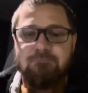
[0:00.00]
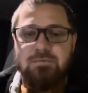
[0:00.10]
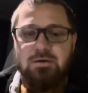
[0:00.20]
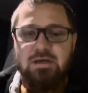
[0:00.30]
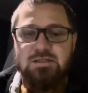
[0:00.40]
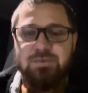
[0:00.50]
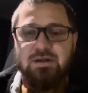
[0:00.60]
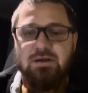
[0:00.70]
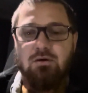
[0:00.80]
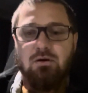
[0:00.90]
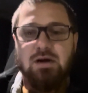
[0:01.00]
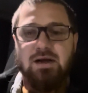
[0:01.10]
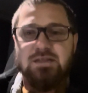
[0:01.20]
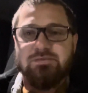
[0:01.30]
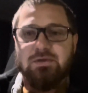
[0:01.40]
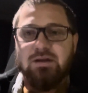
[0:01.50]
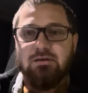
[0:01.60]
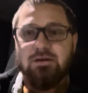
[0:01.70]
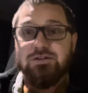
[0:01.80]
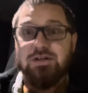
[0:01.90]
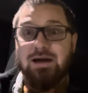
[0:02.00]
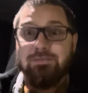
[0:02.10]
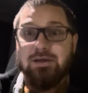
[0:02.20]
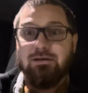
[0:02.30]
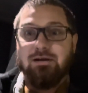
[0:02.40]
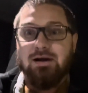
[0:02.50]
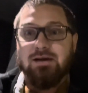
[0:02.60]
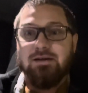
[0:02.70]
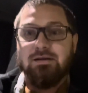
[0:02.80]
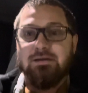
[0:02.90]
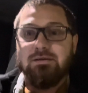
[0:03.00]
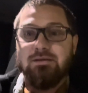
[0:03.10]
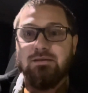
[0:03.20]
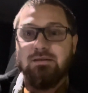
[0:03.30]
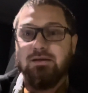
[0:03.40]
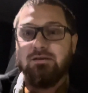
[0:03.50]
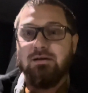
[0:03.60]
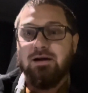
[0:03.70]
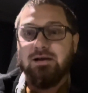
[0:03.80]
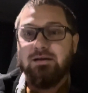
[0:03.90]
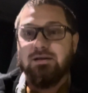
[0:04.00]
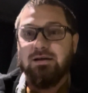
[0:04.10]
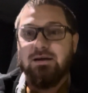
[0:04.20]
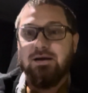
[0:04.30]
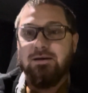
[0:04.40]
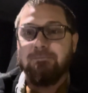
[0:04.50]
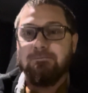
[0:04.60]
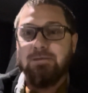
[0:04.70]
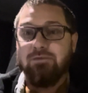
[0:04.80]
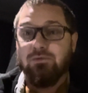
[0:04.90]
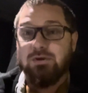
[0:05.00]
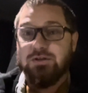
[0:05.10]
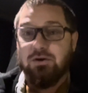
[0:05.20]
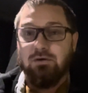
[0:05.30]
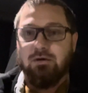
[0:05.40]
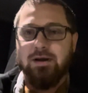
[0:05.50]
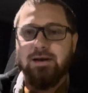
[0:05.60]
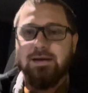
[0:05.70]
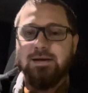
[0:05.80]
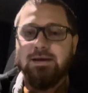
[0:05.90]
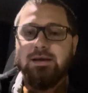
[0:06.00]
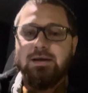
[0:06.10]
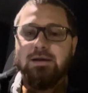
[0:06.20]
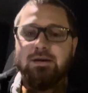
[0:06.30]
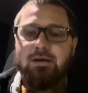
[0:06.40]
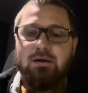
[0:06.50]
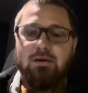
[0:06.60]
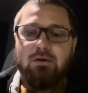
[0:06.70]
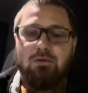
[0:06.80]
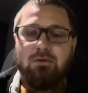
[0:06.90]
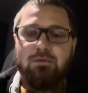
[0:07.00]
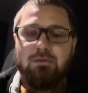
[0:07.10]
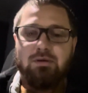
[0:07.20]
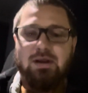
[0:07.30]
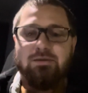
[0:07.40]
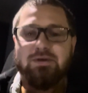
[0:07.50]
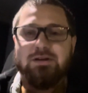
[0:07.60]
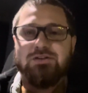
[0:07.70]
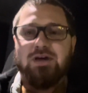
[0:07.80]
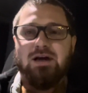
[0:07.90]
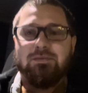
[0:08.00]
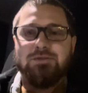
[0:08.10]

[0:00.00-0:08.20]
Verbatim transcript: you're not spending all kinds of money on a job that you're not going to that you're not going to uh, have a return on, uh, or not even a job,